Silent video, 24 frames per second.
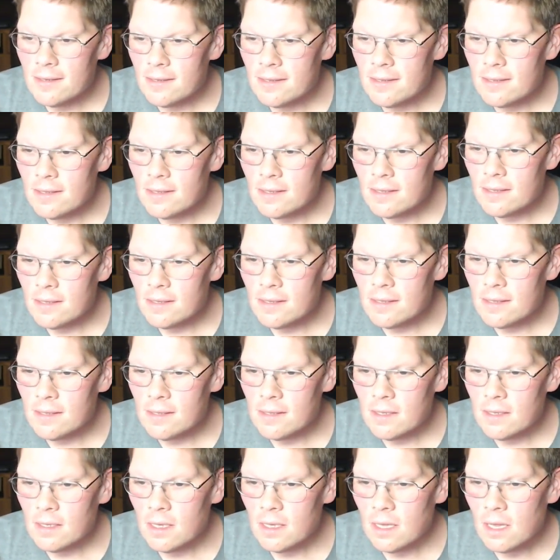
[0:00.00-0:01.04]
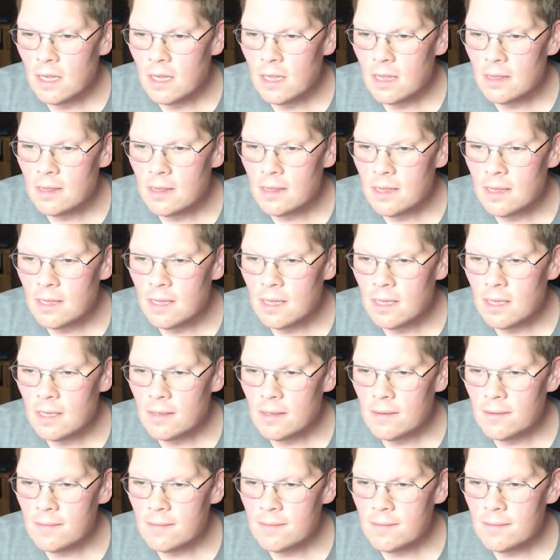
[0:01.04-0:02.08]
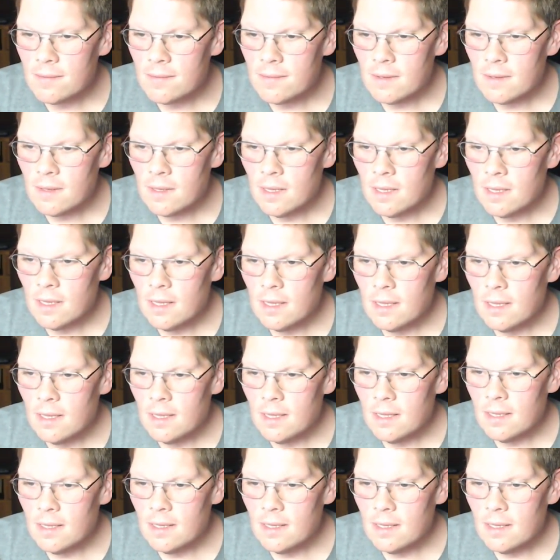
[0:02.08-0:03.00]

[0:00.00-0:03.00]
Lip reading: Nobody speaks.